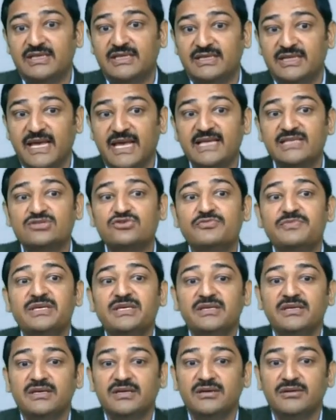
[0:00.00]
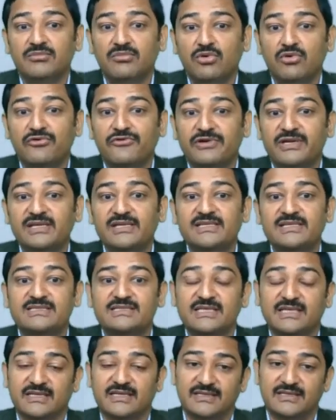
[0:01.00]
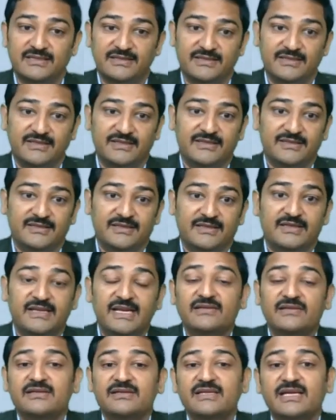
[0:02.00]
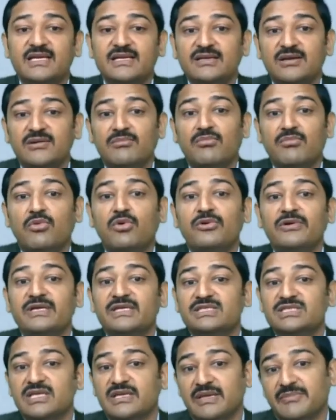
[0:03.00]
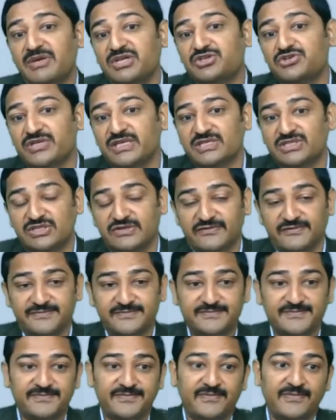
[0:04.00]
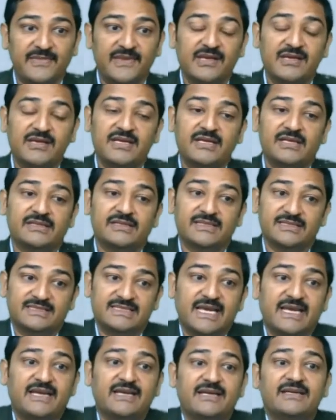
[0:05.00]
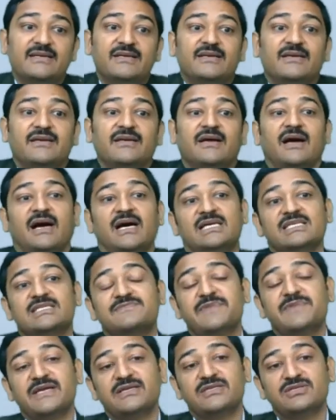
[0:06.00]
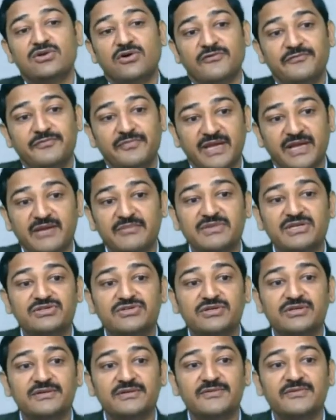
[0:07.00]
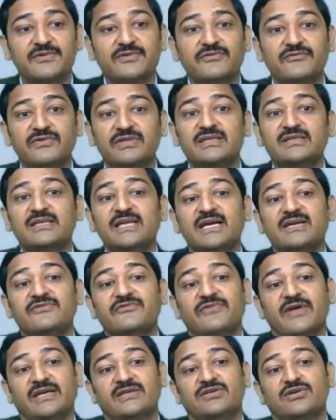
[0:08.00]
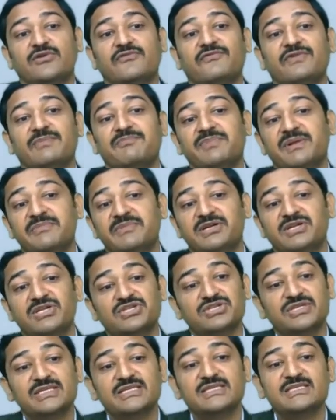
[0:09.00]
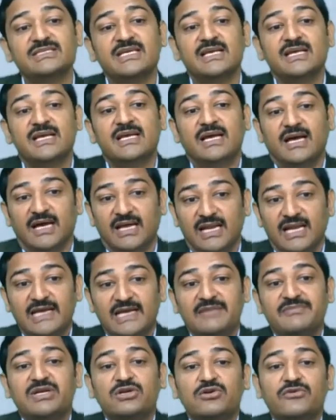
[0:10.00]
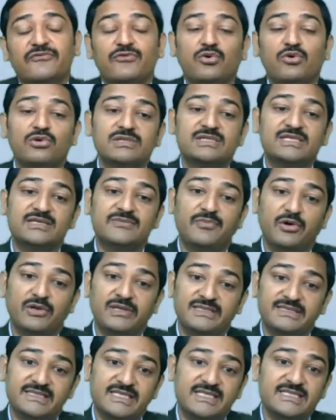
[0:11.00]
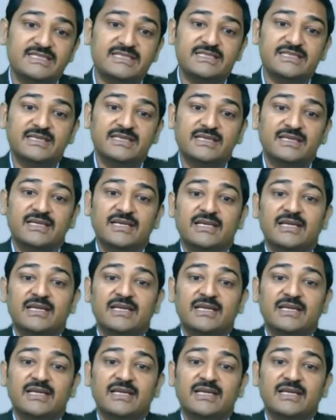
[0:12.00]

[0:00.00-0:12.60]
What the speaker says: It has to be more realistic rather than more imaginative. The second aspect of parameter within that factor of implementation is alignment of goals and policies